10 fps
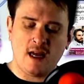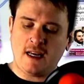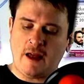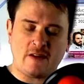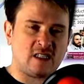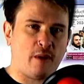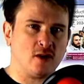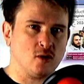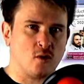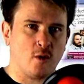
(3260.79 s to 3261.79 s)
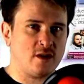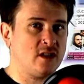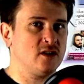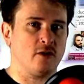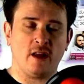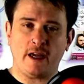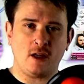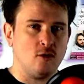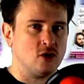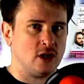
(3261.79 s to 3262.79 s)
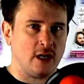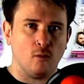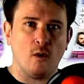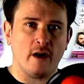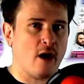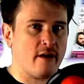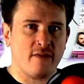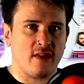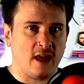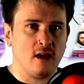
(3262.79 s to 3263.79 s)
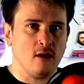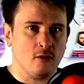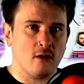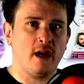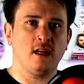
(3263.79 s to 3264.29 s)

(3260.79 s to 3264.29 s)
Now the special courses are like usually a one-off thing, right?